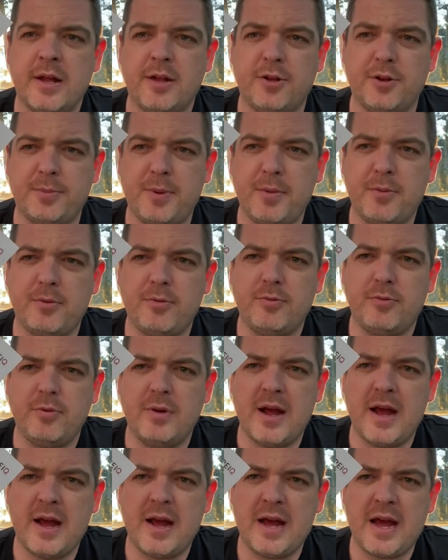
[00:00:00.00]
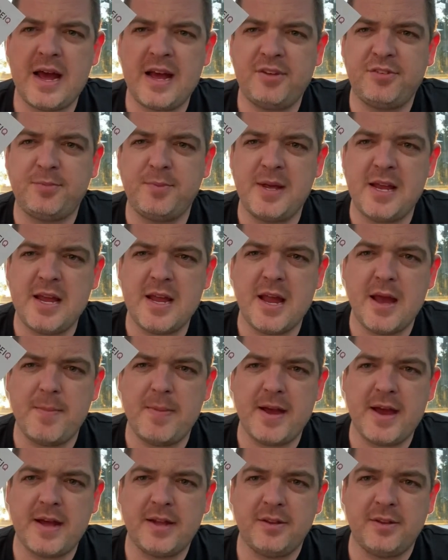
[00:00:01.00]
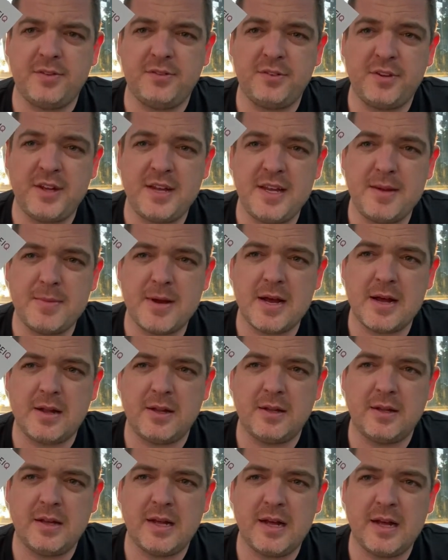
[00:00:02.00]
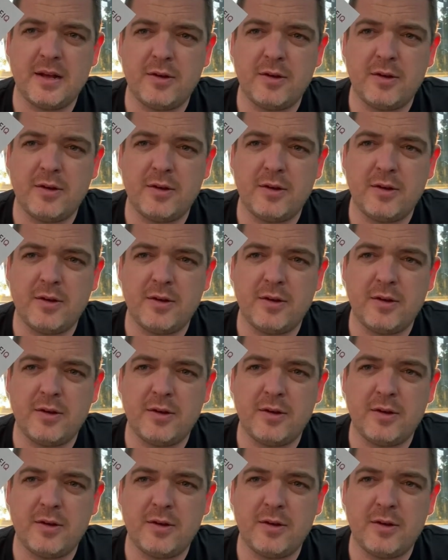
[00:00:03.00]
A lot of people asked me about this email